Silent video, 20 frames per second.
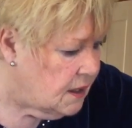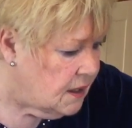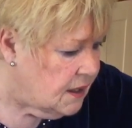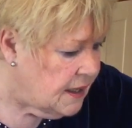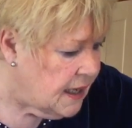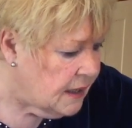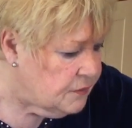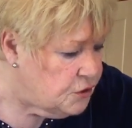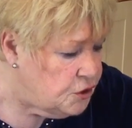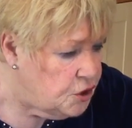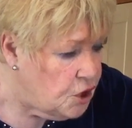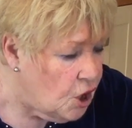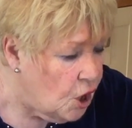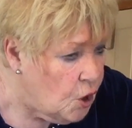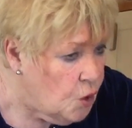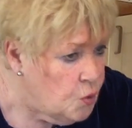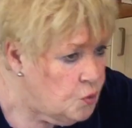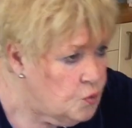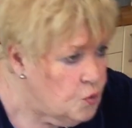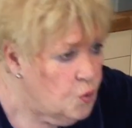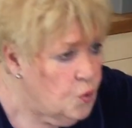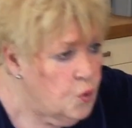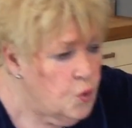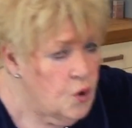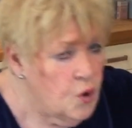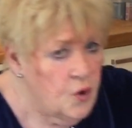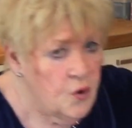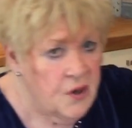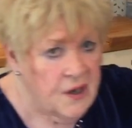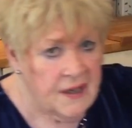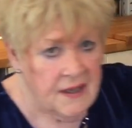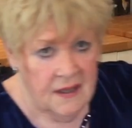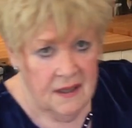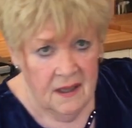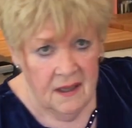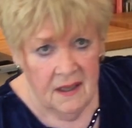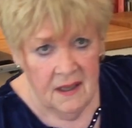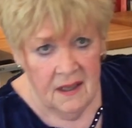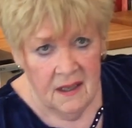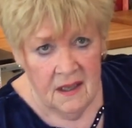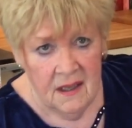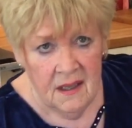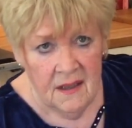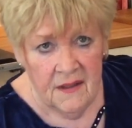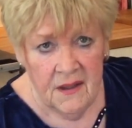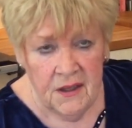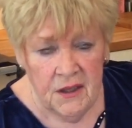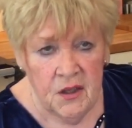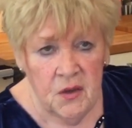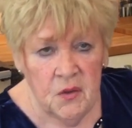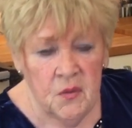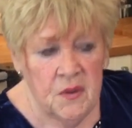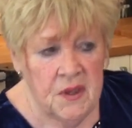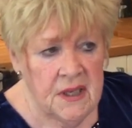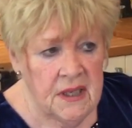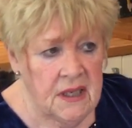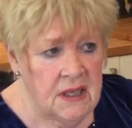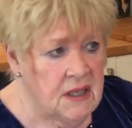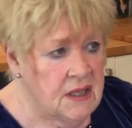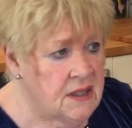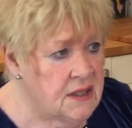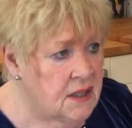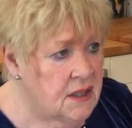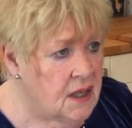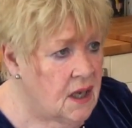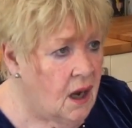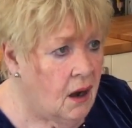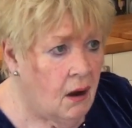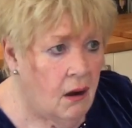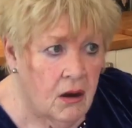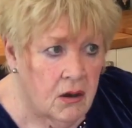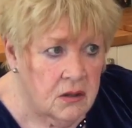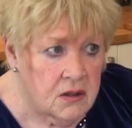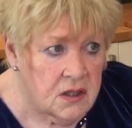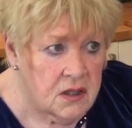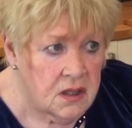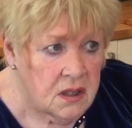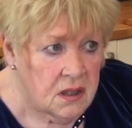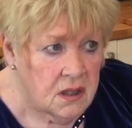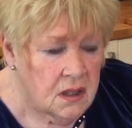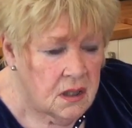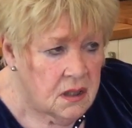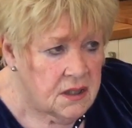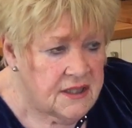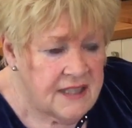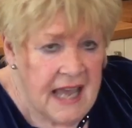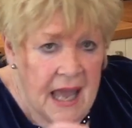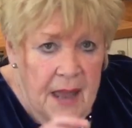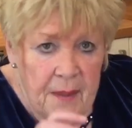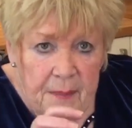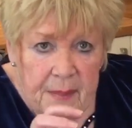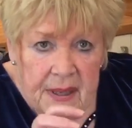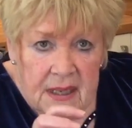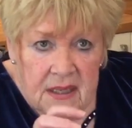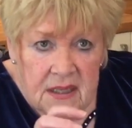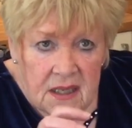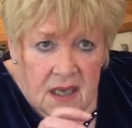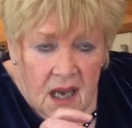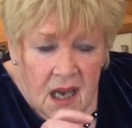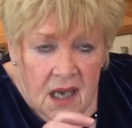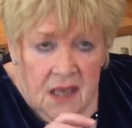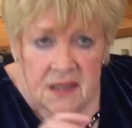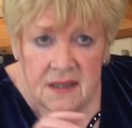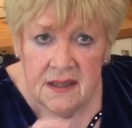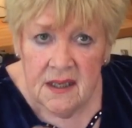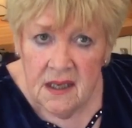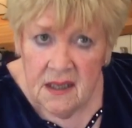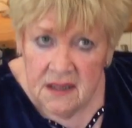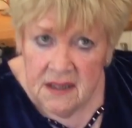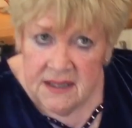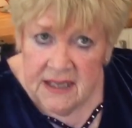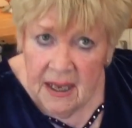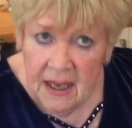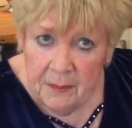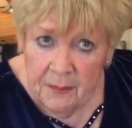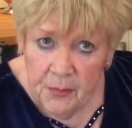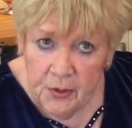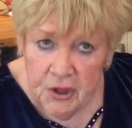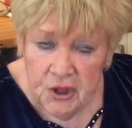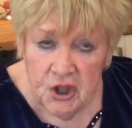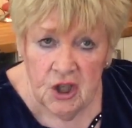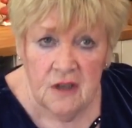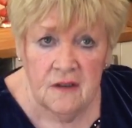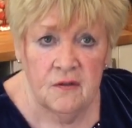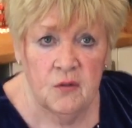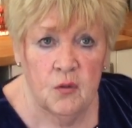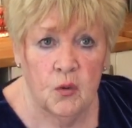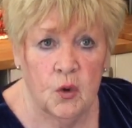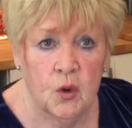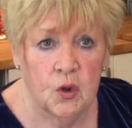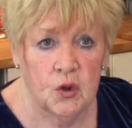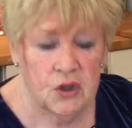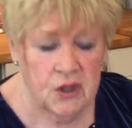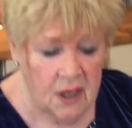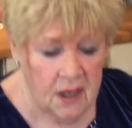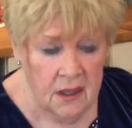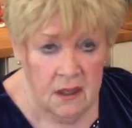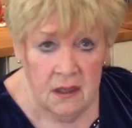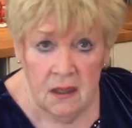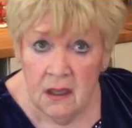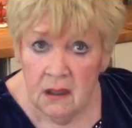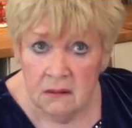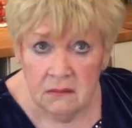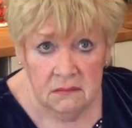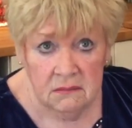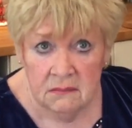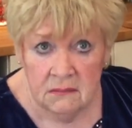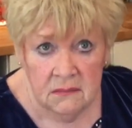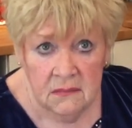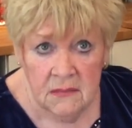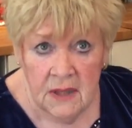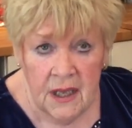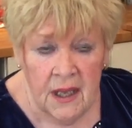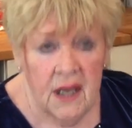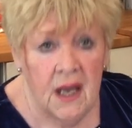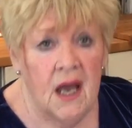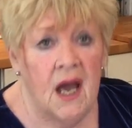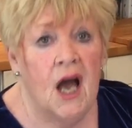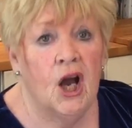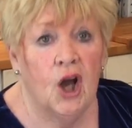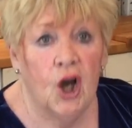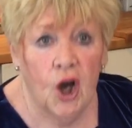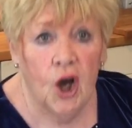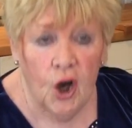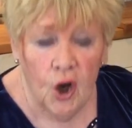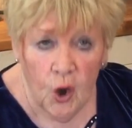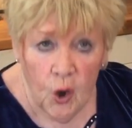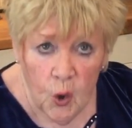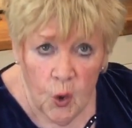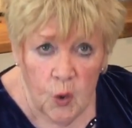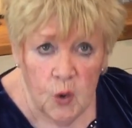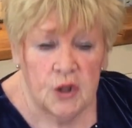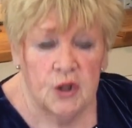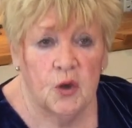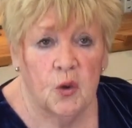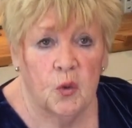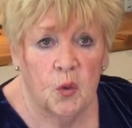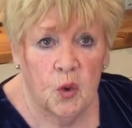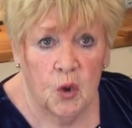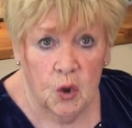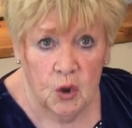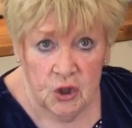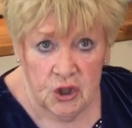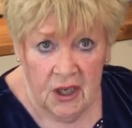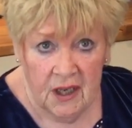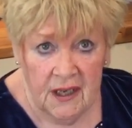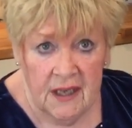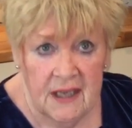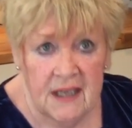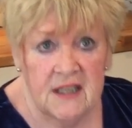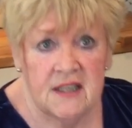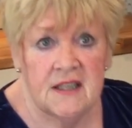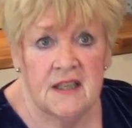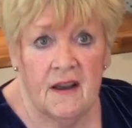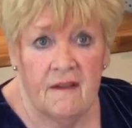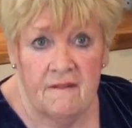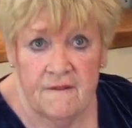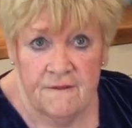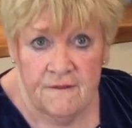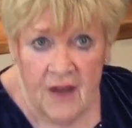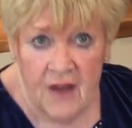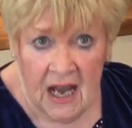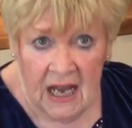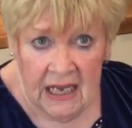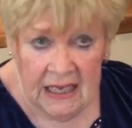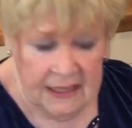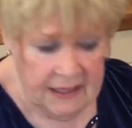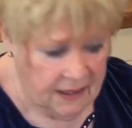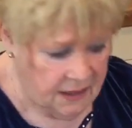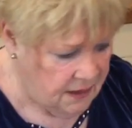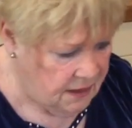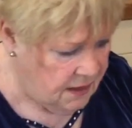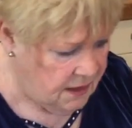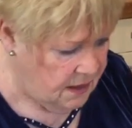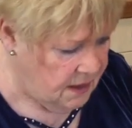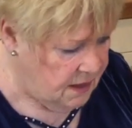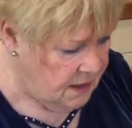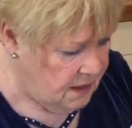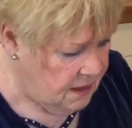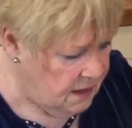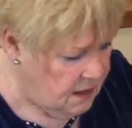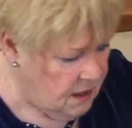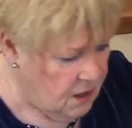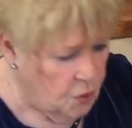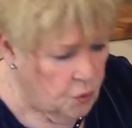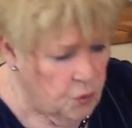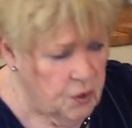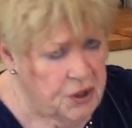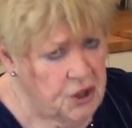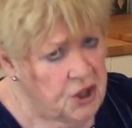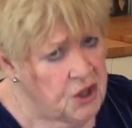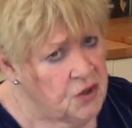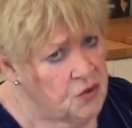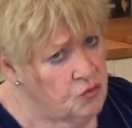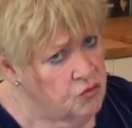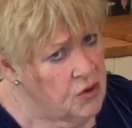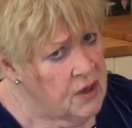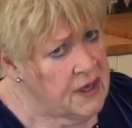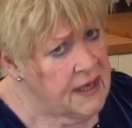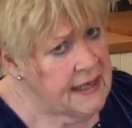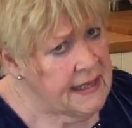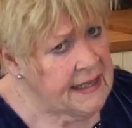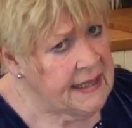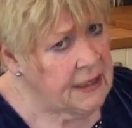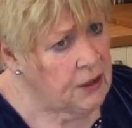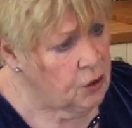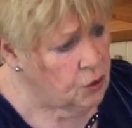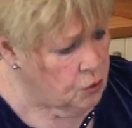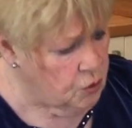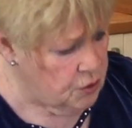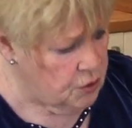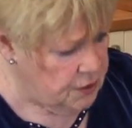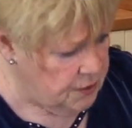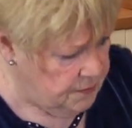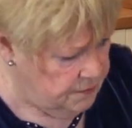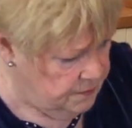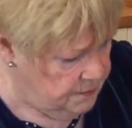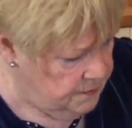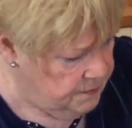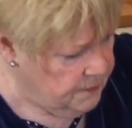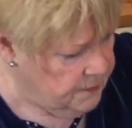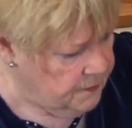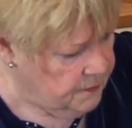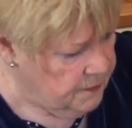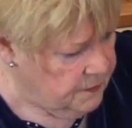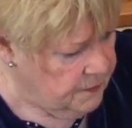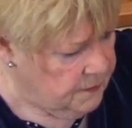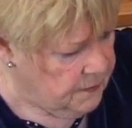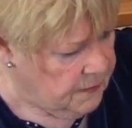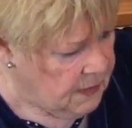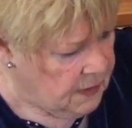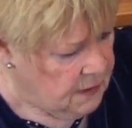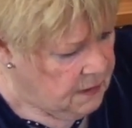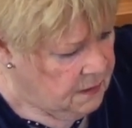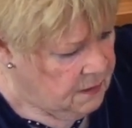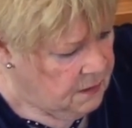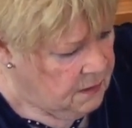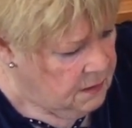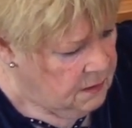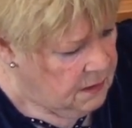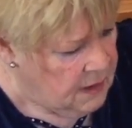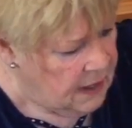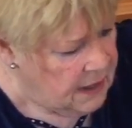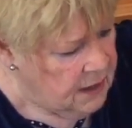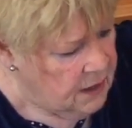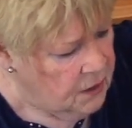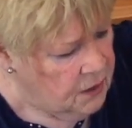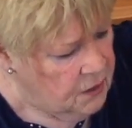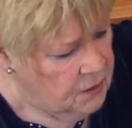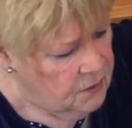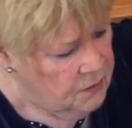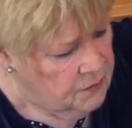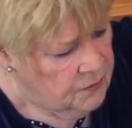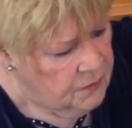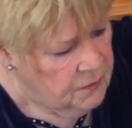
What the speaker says: Now don't worry that you need hot, tepid, a certain temperature of water. No, cold water is fine, which is really good. There you go.